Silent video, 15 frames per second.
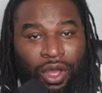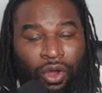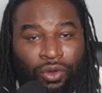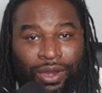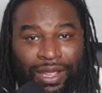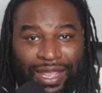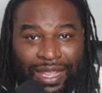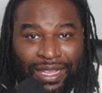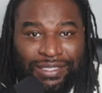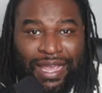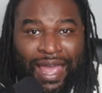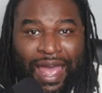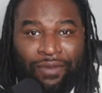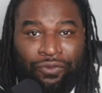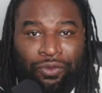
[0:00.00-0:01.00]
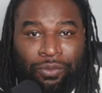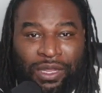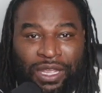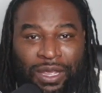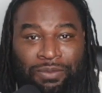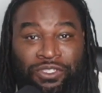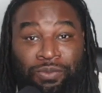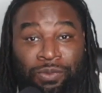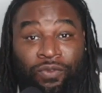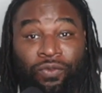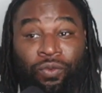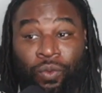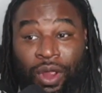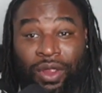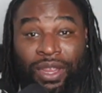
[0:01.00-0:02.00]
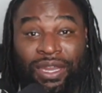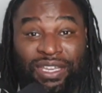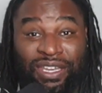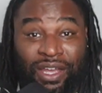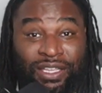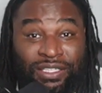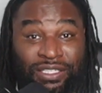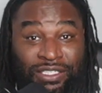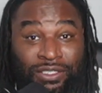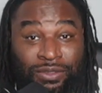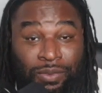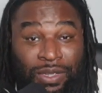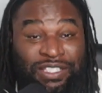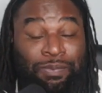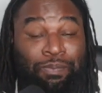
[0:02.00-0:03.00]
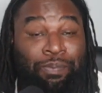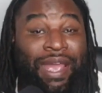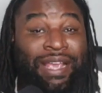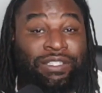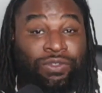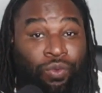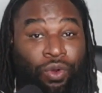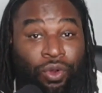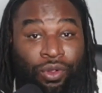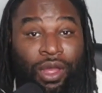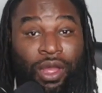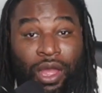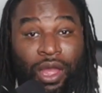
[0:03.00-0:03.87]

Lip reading: on the inside from Liam Smith, where he does his best work